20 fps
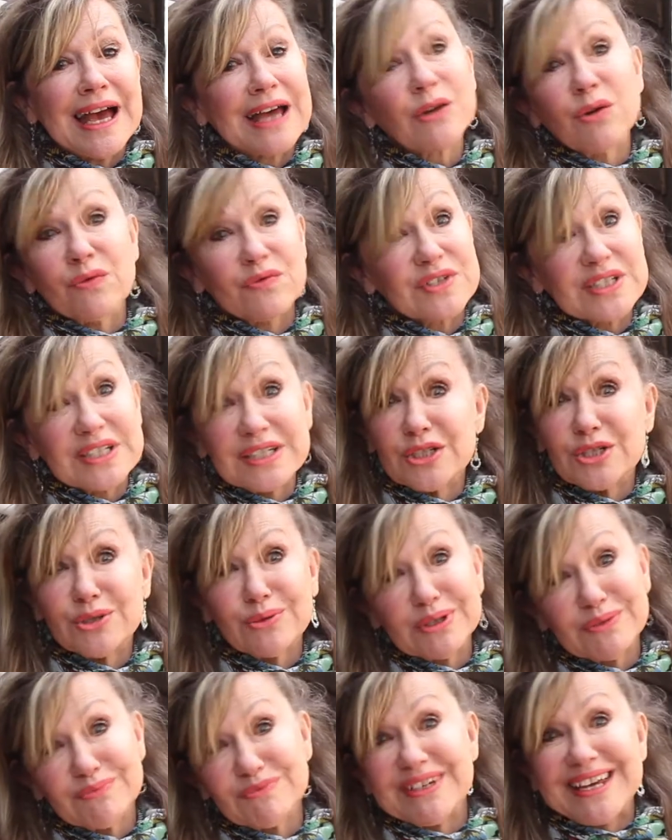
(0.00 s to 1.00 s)
obviously
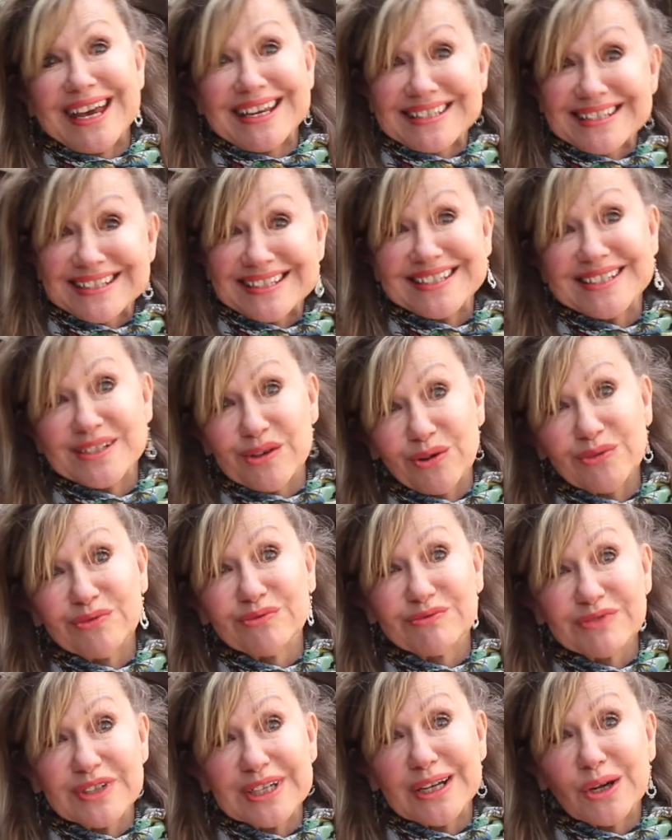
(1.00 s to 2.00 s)
doing guests
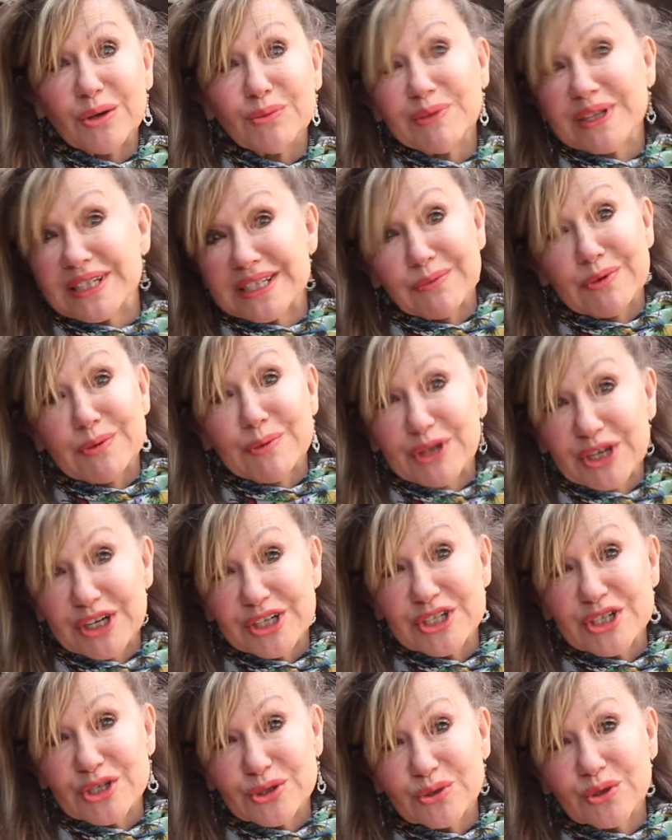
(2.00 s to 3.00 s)
on Midsummer
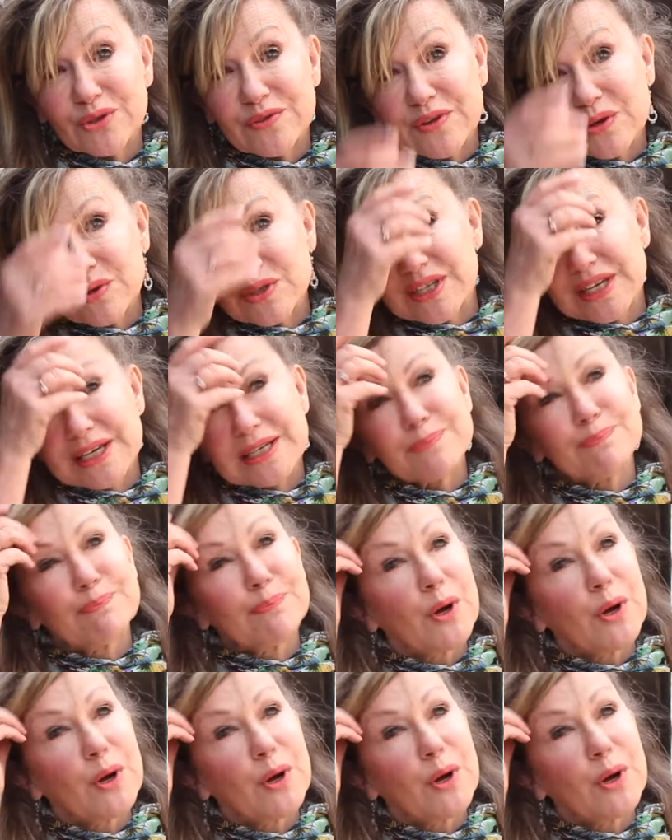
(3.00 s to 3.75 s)
Murders and all of those things.